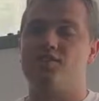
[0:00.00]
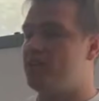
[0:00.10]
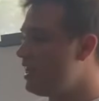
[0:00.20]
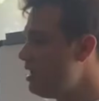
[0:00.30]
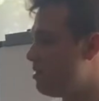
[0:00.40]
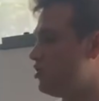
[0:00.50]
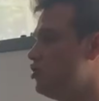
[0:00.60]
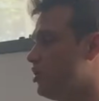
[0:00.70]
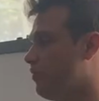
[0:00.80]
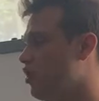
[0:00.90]
so the key bits you
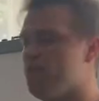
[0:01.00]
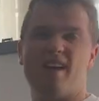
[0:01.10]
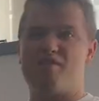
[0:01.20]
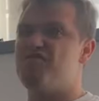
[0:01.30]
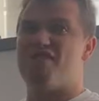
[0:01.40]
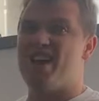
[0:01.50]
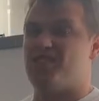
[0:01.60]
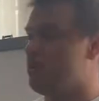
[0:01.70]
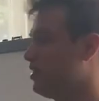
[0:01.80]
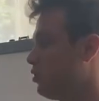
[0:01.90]
should have got, they're in red,
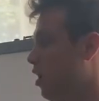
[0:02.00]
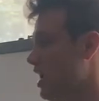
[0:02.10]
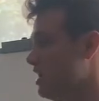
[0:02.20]
so it's quite